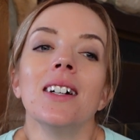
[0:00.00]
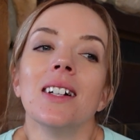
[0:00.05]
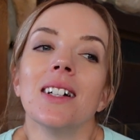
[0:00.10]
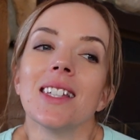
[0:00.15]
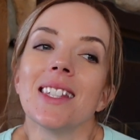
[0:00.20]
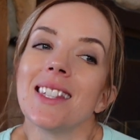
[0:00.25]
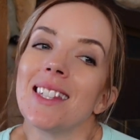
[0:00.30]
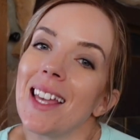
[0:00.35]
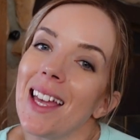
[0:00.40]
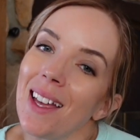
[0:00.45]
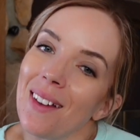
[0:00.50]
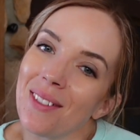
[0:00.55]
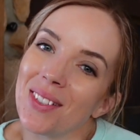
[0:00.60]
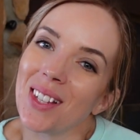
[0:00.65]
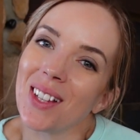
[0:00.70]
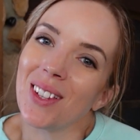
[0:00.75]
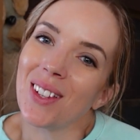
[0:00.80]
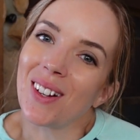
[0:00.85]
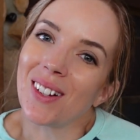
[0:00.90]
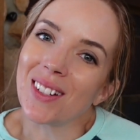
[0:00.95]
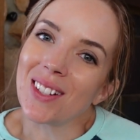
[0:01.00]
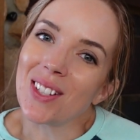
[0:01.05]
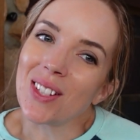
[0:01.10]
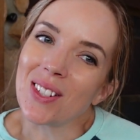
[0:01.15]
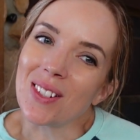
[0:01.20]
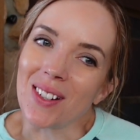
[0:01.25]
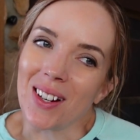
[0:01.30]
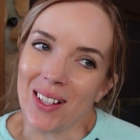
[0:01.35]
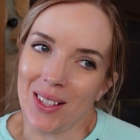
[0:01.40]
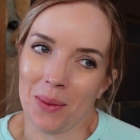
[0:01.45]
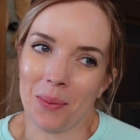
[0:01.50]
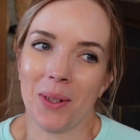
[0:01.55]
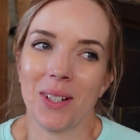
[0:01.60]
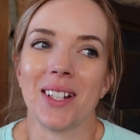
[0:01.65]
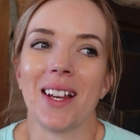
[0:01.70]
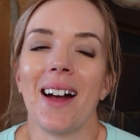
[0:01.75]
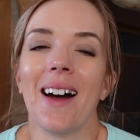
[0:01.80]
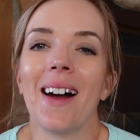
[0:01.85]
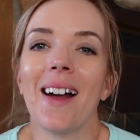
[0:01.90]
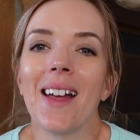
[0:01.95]
saves a lot of stress, which
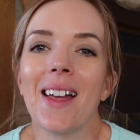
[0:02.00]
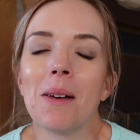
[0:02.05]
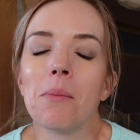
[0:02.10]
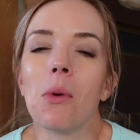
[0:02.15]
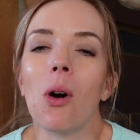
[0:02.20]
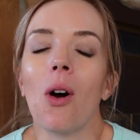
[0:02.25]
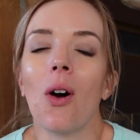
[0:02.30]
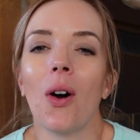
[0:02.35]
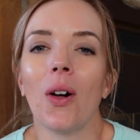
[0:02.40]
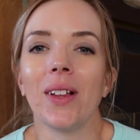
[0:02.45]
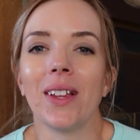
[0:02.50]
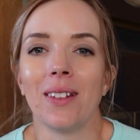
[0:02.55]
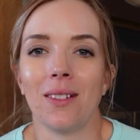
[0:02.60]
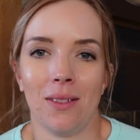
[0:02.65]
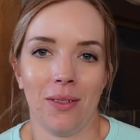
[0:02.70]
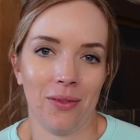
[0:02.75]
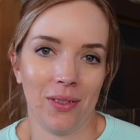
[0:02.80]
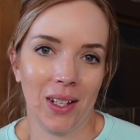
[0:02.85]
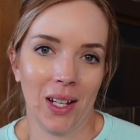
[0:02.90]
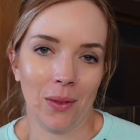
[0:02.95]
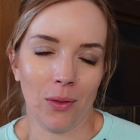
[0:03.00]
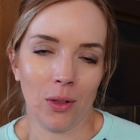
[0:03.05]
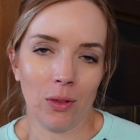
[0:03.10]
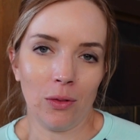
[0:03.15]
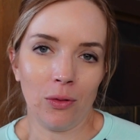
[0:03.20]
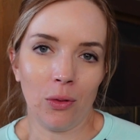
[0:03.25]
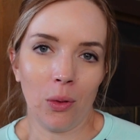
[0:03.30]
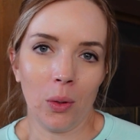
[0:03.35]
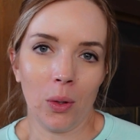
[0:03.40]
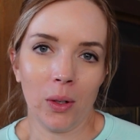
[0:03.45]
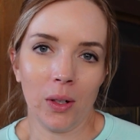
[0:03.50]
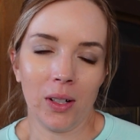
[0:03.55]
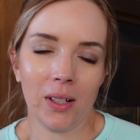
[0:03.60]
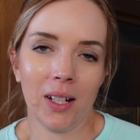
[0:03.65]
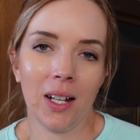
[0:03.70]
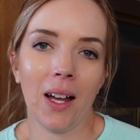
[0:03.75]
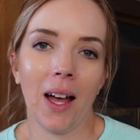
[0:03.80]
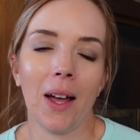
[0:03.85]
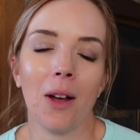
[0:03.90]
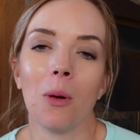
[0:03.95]
I am all in favor for.
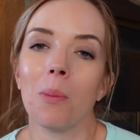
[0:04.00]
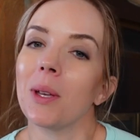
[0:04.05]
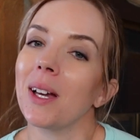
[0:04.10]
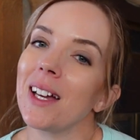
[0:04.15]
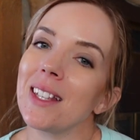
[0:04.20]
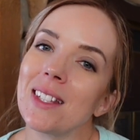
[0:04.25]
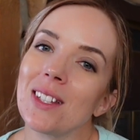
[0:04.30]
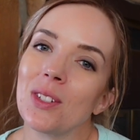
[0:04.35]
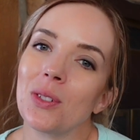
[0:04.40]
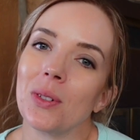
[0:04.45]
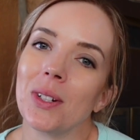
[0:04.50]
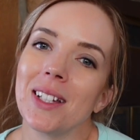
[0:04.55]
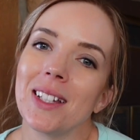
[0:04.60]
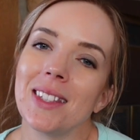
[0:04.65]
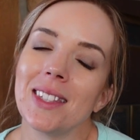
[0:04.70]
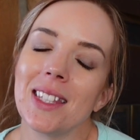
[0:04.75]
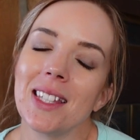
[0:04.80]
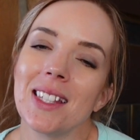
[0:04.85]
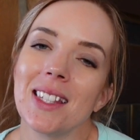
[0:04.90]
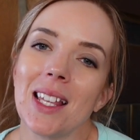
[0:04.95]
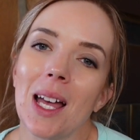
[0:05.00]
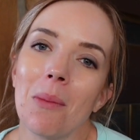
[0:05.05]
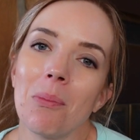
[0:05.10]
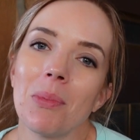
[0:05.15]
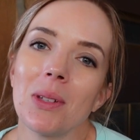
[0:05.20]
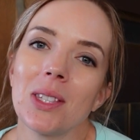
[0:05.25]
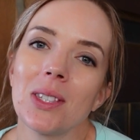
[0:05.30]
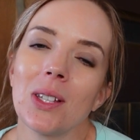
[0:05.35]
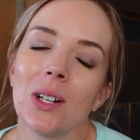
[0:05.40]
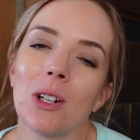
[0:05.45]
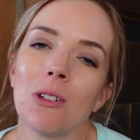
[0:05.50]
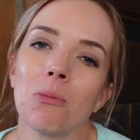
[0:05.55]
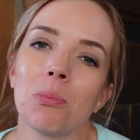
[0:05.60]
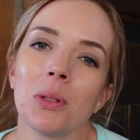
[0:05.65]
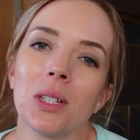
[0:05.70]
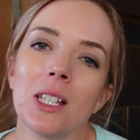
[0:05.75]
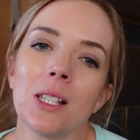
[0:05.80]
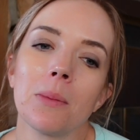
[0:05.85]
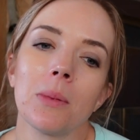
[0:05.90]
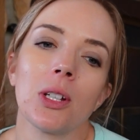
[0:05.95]
I hope you guys enjoyed this episode.
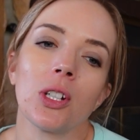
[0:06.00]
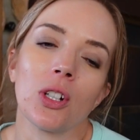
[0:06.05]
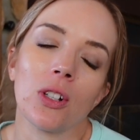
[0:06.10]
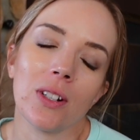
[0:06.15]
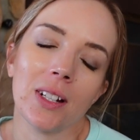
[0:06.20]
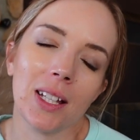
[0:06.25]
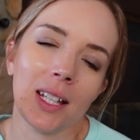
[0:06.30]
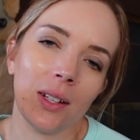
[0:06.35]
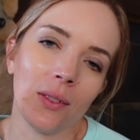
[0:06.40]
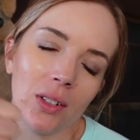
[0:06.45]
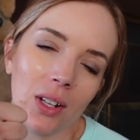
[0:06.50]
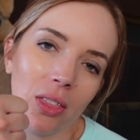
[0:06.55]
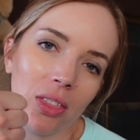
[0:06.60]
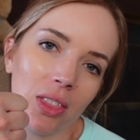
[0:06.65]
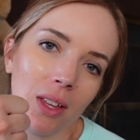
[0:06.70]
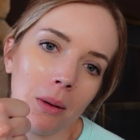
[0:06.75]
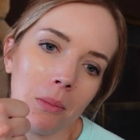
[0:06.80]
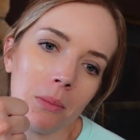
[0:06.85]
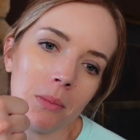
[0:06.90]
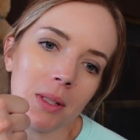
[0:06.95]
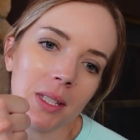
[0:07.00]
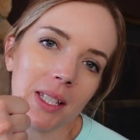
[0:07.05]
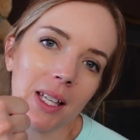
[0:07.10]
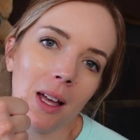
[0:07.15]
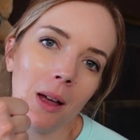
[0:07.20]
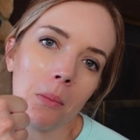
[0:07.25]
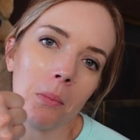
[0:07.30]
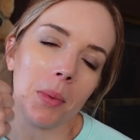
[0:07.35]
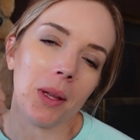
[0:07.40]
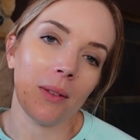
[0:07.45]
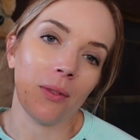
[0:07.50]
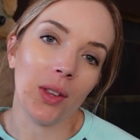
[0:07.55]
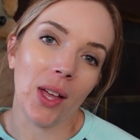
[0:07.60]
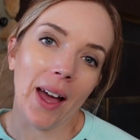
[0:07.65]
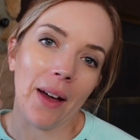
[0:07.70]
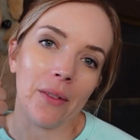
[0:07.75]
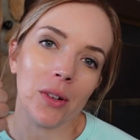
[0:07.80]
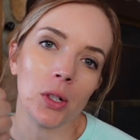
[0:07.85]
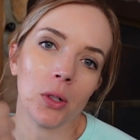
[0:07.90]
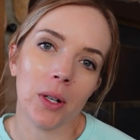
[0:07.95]
Please be sure to give it a thumbs up. If you
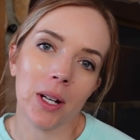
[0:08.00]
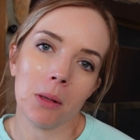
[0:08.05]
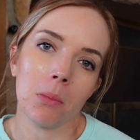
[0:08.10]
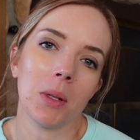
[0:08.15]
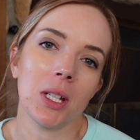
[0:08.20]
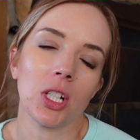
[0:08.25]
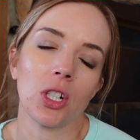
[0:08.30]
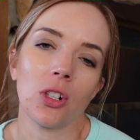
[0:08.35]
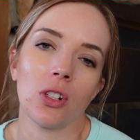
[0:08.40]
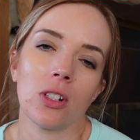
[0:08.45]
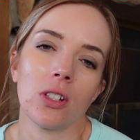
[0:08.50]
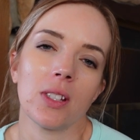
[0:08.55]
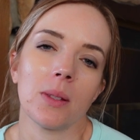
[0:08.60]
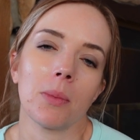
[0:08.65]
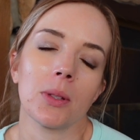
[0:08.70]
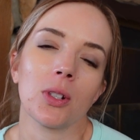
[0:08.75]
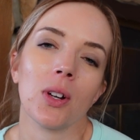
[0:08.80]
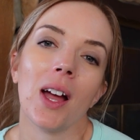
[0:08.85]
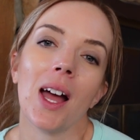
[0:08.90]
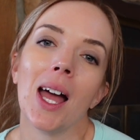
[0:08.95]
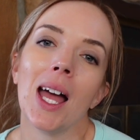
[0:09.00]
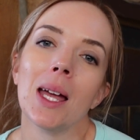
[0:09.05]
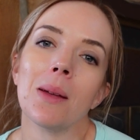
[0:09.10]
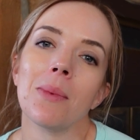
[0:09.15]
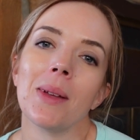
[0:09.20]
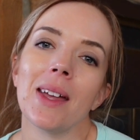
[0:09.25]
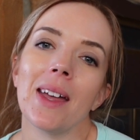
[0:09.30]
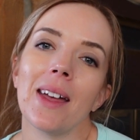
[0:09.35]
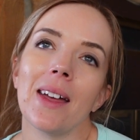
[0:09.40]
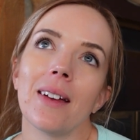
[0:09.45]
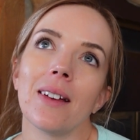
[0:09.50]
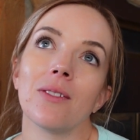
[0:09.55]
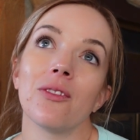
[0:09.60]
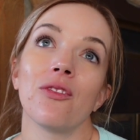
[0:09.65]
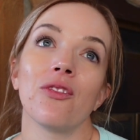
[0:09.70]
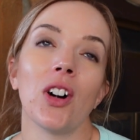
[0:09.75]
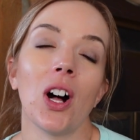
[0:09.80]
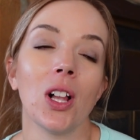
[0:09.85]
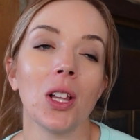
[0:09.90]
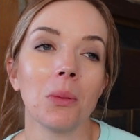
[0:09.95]
haven't already, be sure to subscribe.
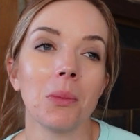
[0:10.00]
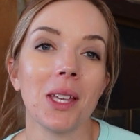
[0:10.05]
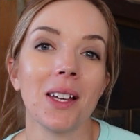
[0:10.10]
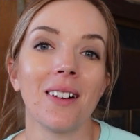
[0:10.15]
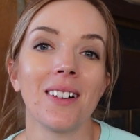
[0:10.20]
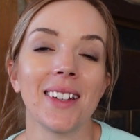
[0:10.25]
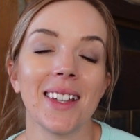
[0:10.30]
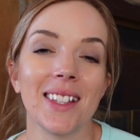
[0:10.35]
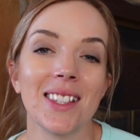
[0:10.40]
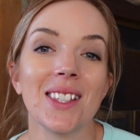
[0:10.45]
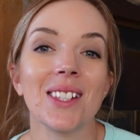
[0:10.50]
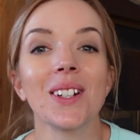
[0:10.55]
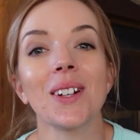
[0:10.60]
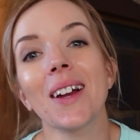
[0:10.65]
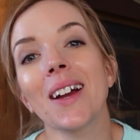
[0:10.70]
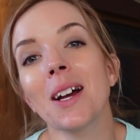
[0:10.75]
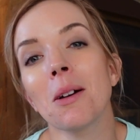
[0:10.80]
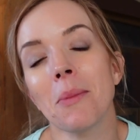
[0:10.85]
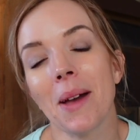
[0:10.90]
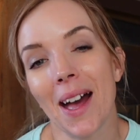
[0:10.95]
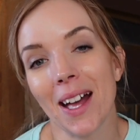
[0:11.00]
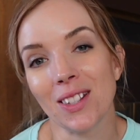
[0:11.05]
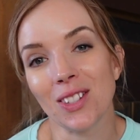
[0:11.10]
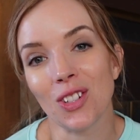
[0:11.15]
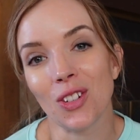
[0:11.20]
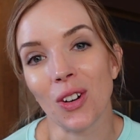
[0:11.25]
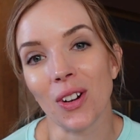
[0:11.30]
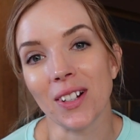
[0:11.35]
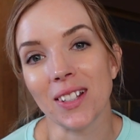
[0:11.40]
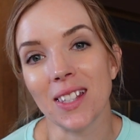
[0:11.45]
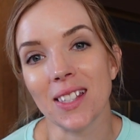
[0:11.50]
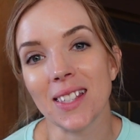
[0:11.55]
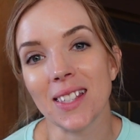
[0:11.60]
Follow me on Instagram at Strong in the